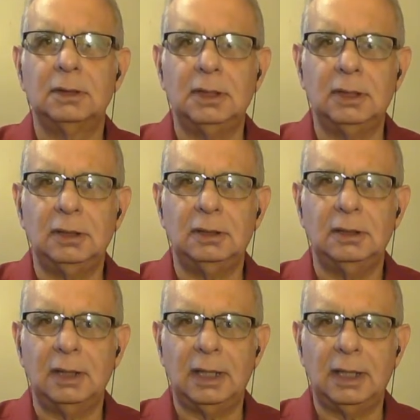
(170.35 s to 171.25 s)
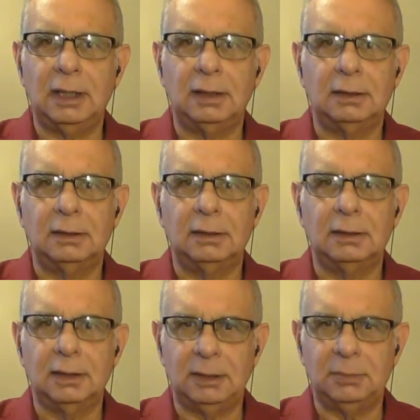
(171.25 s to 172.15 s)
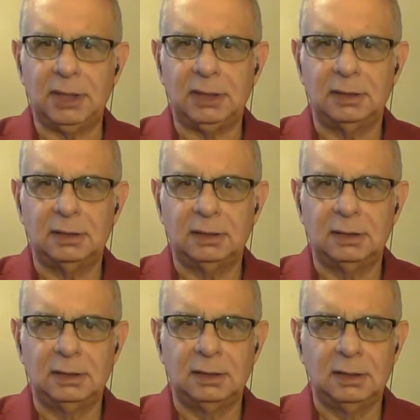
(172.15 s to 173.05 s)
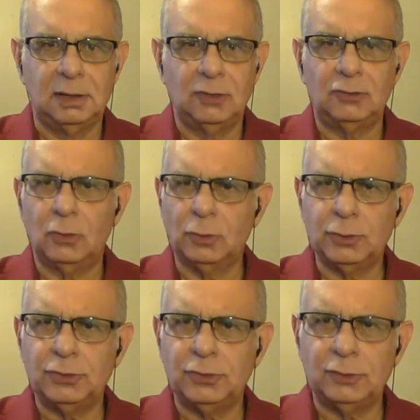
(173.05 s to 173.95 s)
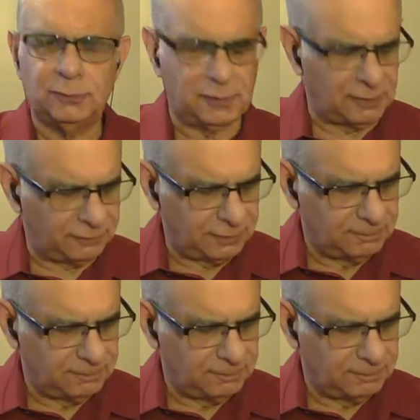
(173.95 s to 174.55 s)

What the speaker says: E, A, and B. So root, third, fifth.